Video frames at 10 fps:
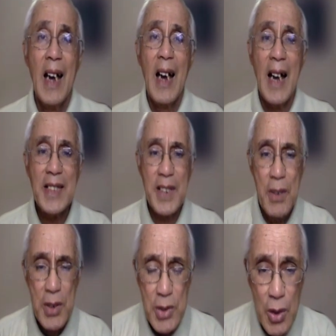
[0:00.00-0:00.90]
As a
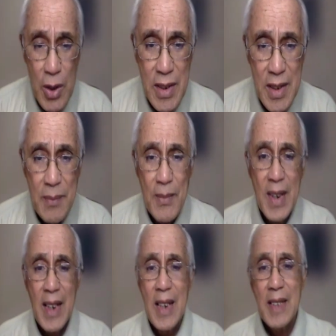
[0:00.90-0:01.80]
result,
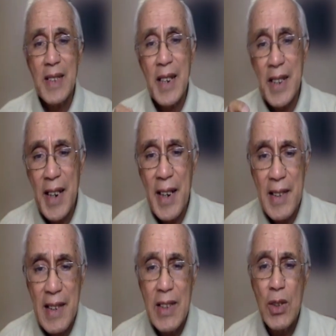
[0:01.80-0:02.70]
they
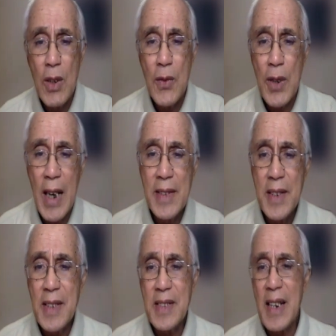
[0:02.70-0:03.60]
cared little for
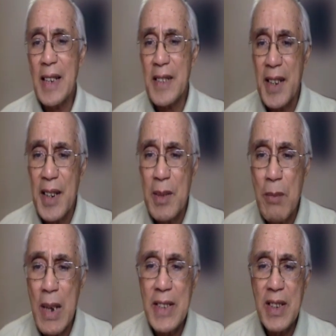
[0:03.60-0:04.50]
others and cared
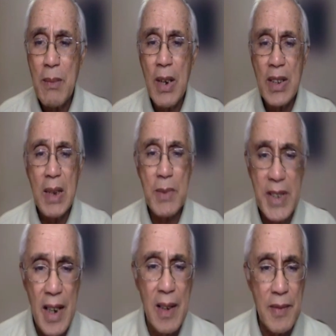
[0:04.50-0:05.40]
much about
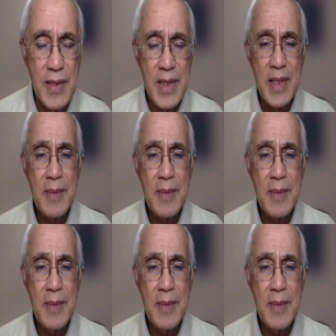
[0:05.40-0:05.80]
themselves.